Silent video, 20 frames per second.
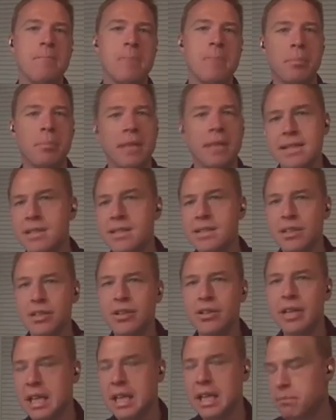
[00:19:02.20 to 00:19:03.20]
plus the
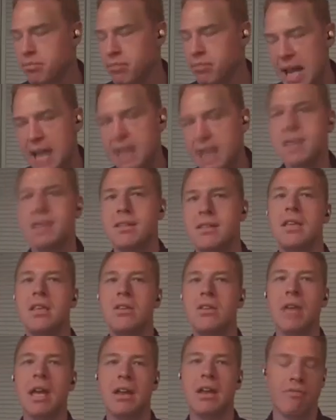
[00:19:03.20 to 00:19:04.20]
learning and practice that
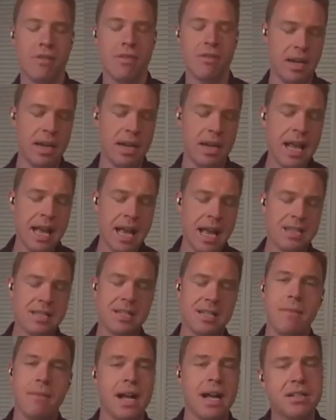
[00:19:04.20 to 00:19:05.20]
you get from it has to
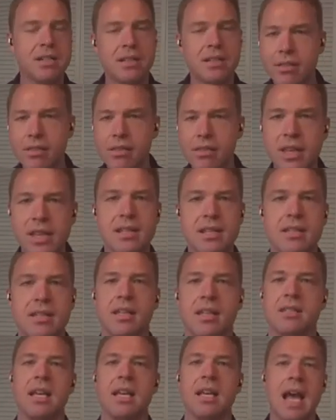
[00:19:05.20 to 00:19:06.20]
match their
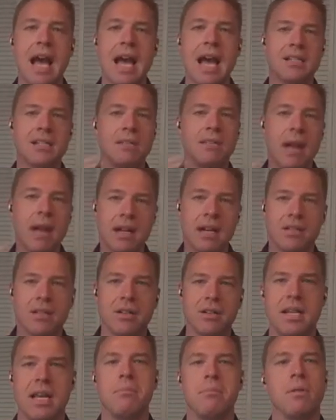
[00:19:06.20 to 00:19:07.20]
thesis, has to match their
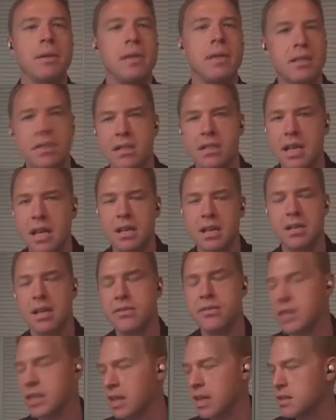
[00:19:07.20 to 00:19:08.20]
temperament and stage and
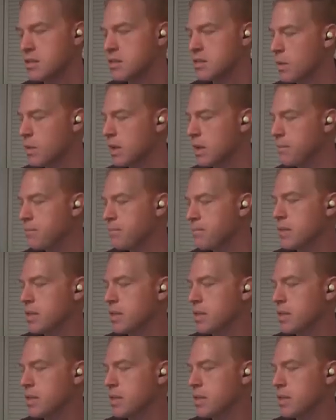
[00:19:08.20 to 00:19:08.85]
everything else as well.